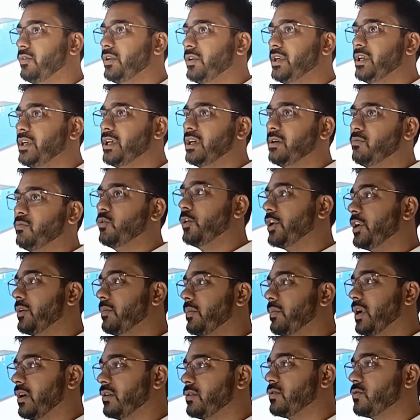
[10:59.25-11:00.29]
need 40
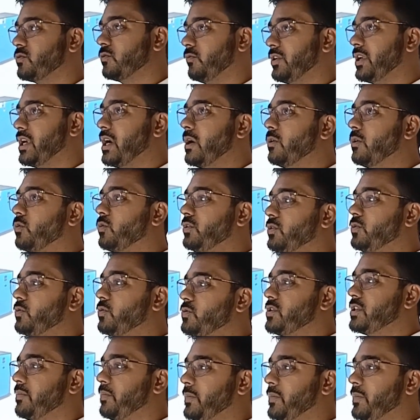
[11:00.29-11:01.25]
bar. So we have to use the